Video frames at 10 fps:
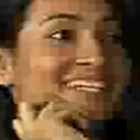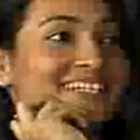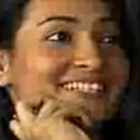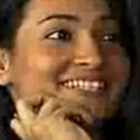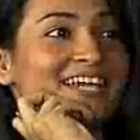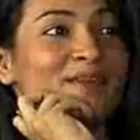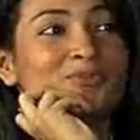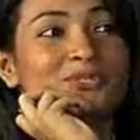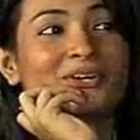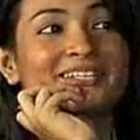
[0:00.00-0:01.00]
is
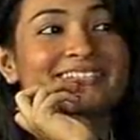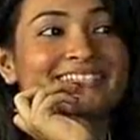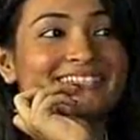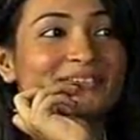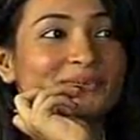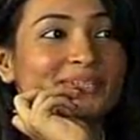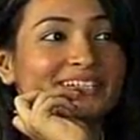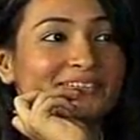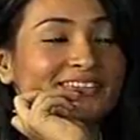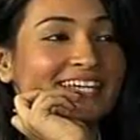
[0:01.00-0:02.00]
Snapshots. We
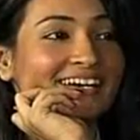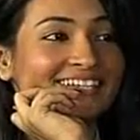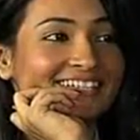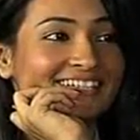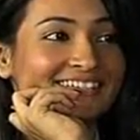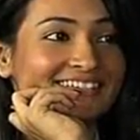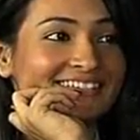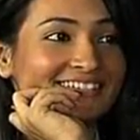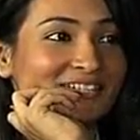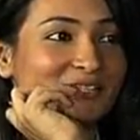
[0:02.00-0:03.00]
love the idea.
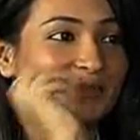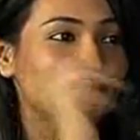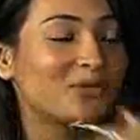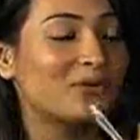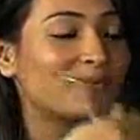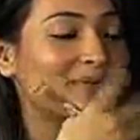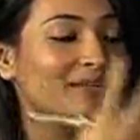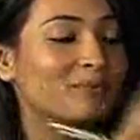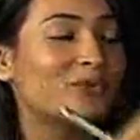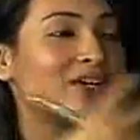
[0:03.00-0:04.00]
You're
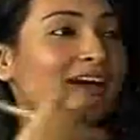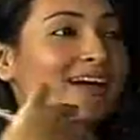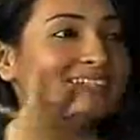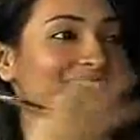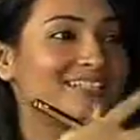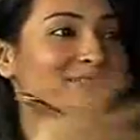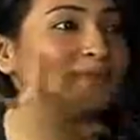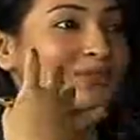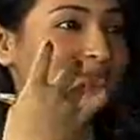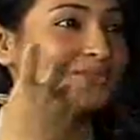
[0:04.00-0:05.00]
being more
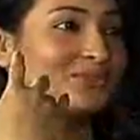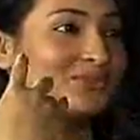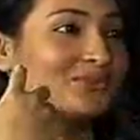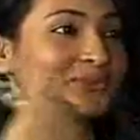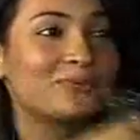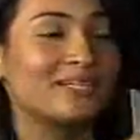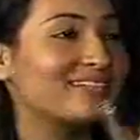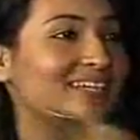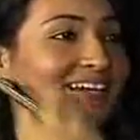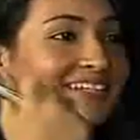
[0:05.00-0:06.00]
accessible to the students. Where did
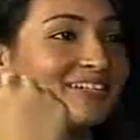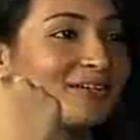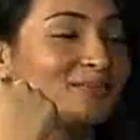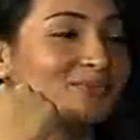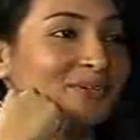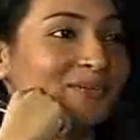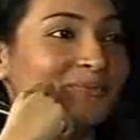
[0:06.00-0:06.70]
the idea come from?